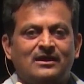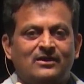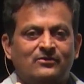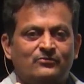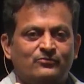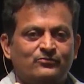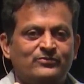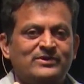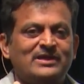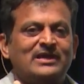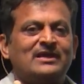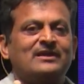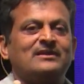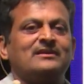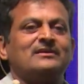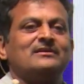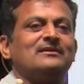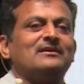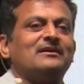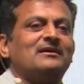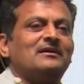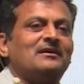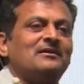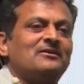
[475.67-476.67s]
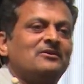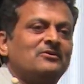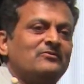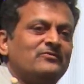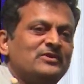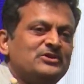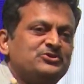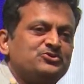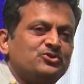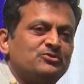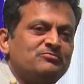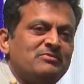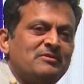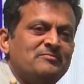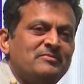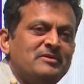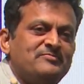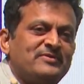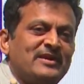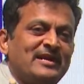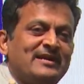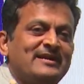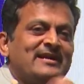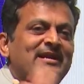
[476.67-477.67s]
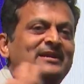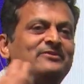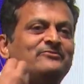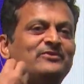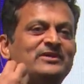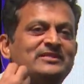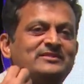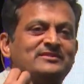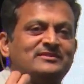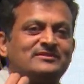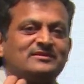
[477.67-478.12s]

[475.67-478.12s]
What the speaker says: we should be befriended with